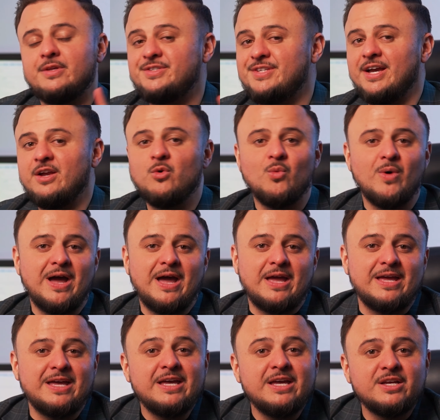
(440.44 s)
The second
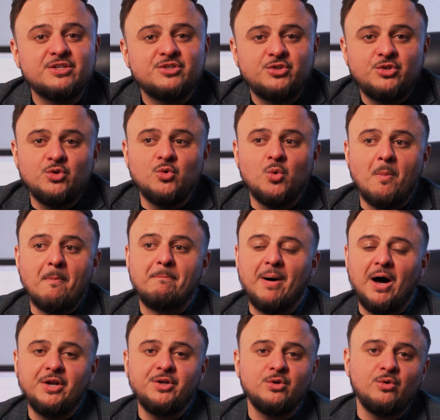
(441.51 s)
way is to
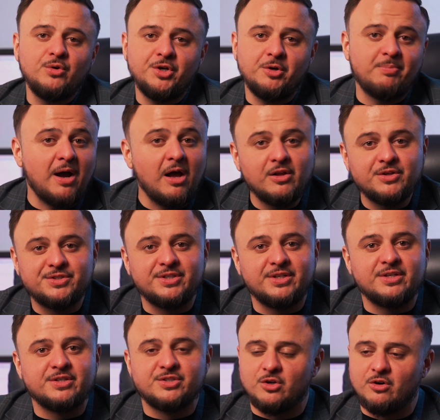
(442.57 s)
bundle your
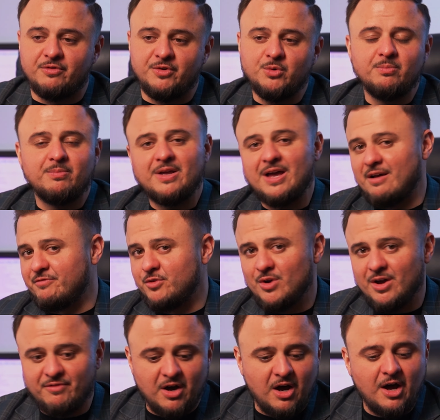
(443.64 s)
policies. So if you have if you
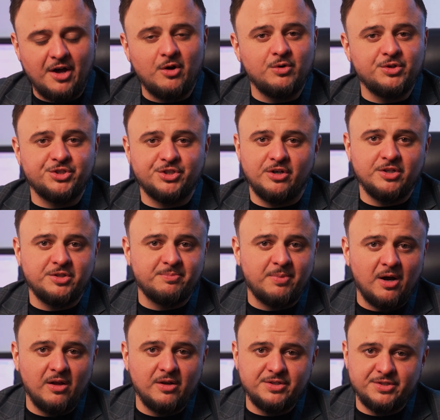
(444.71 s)
have an auto insurance
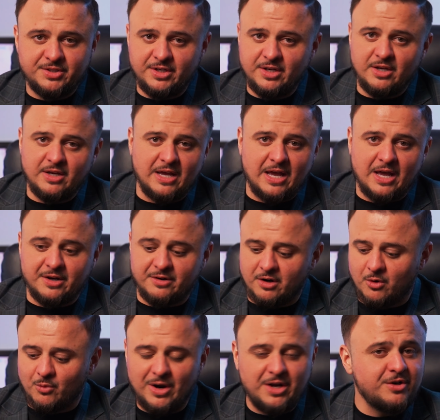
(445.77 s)
policy and
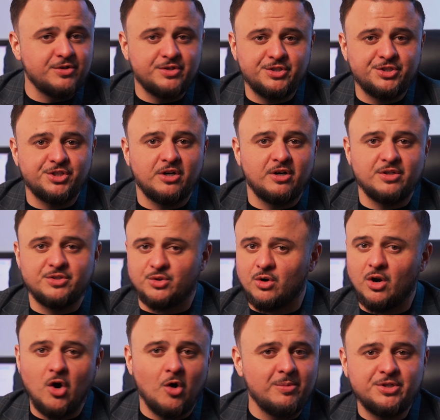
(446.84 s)
a renter's insurance or
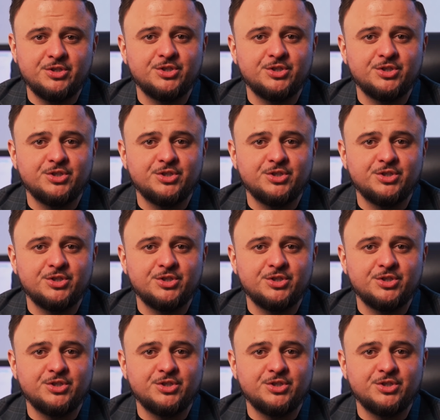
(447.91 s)
home